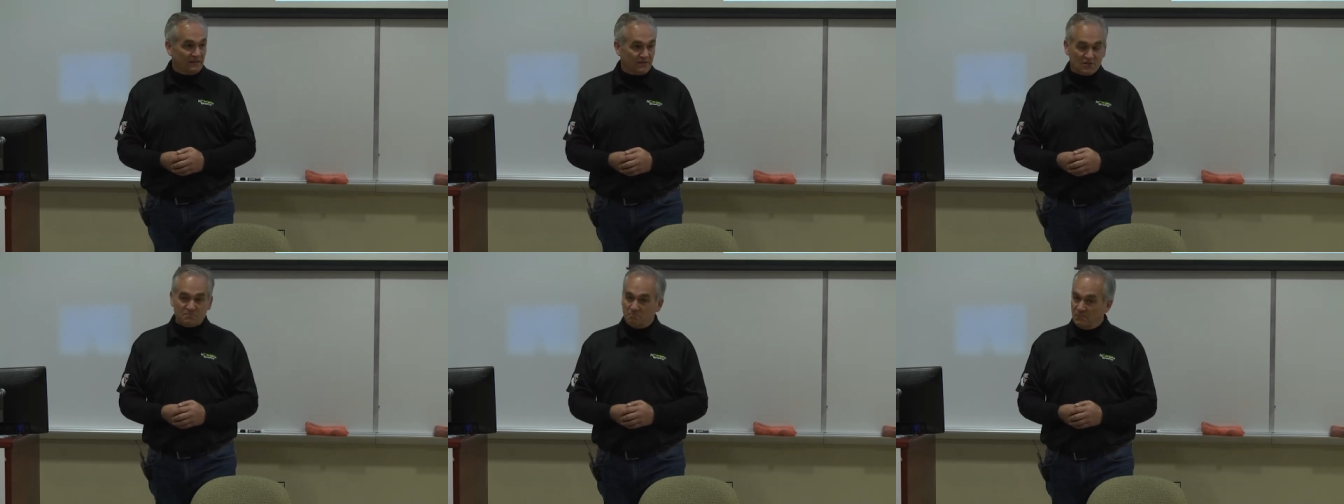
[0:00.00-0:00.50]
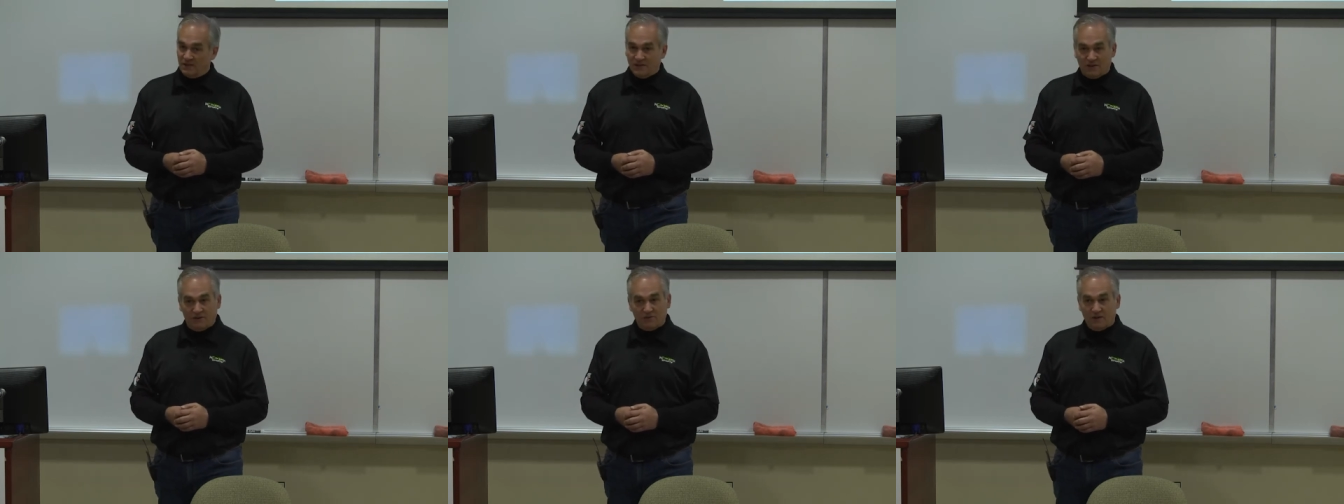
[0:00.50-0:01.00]
Just,
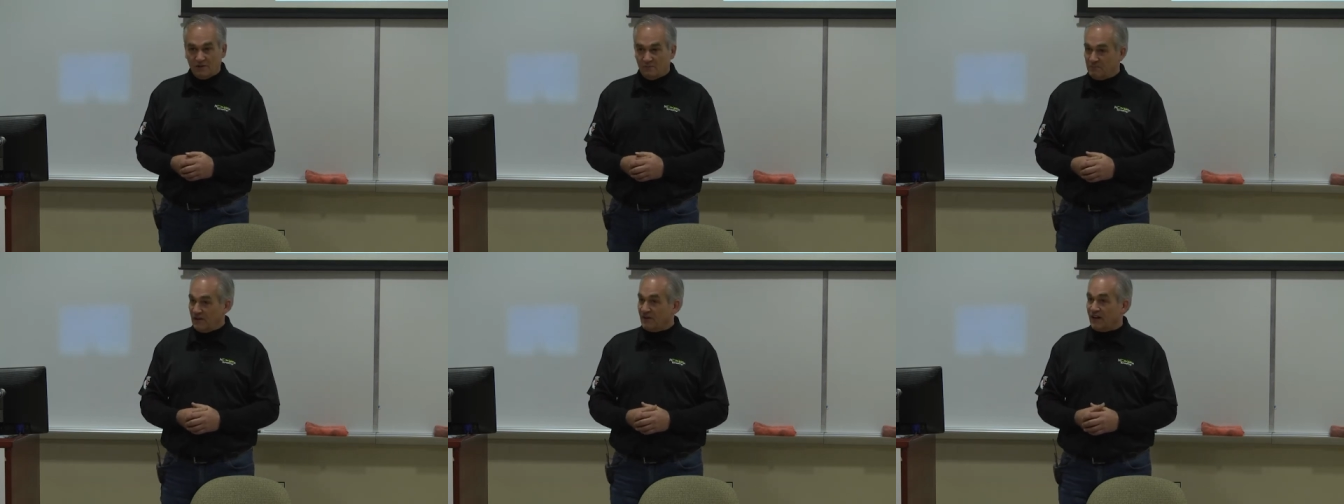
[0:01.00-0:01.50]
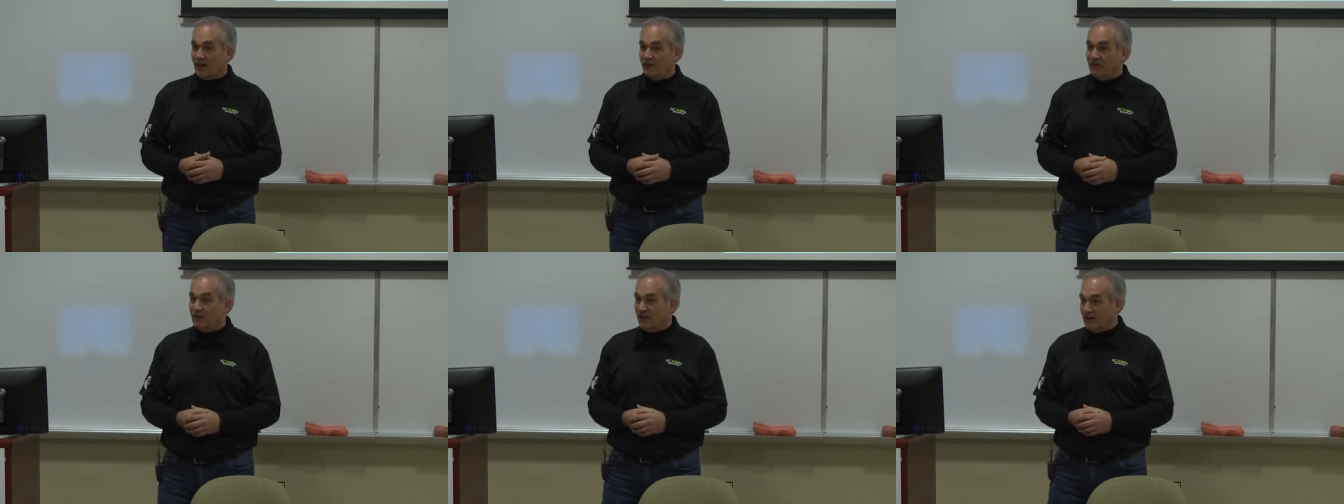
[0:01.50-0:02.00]
you know, bear
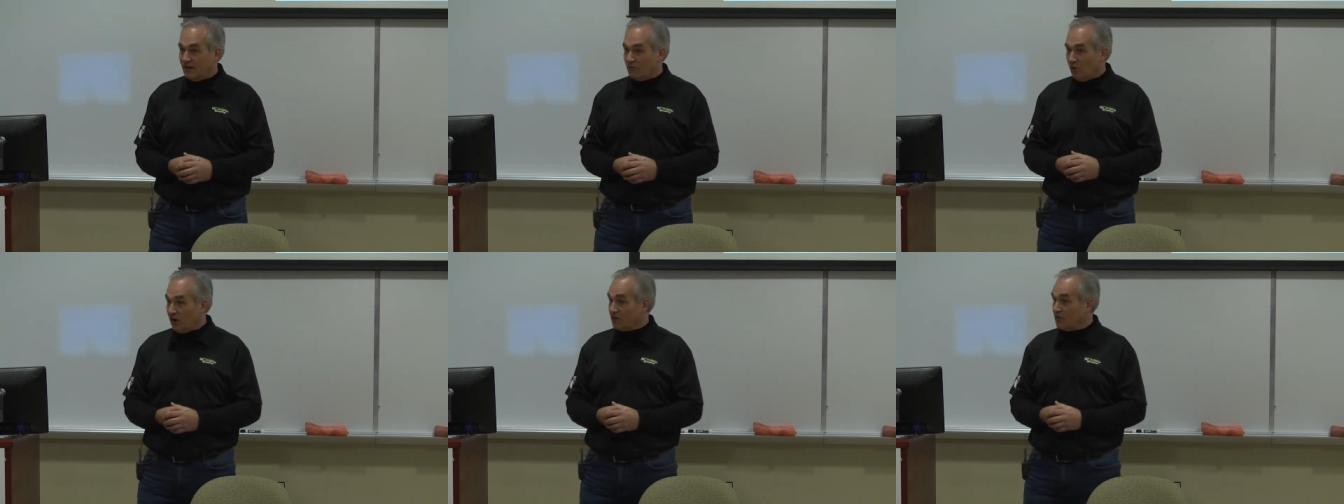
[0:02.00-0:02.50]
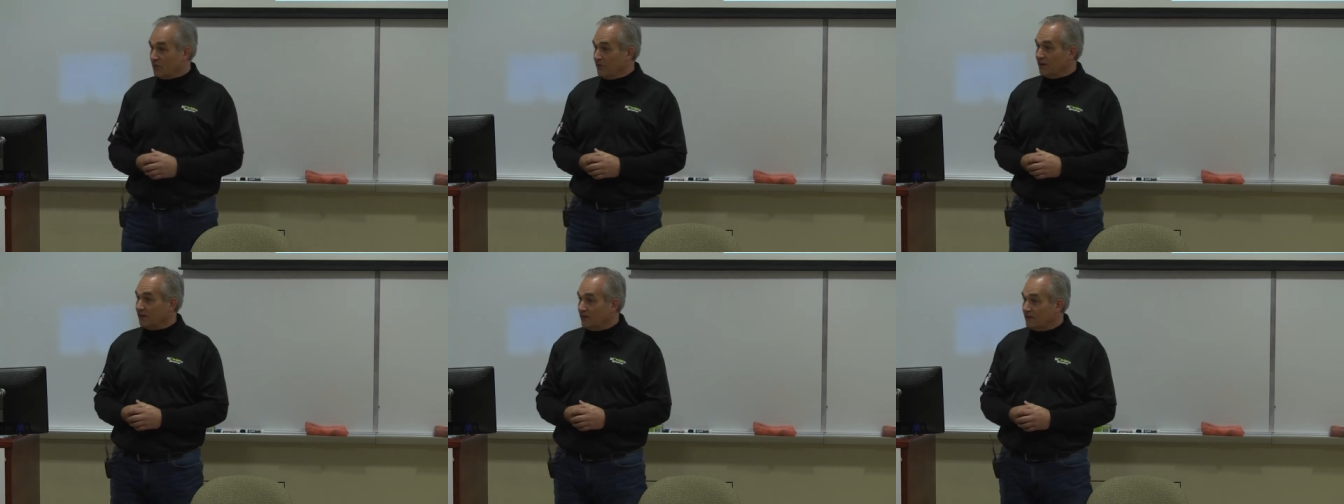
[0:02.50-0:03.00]
down and walk through
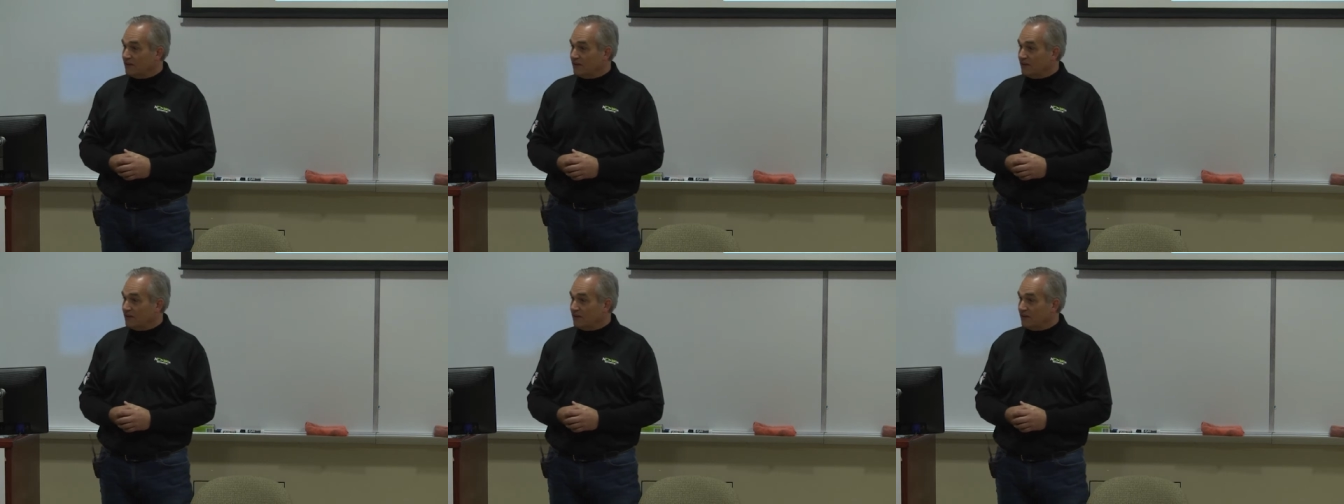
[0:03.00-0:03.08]
it.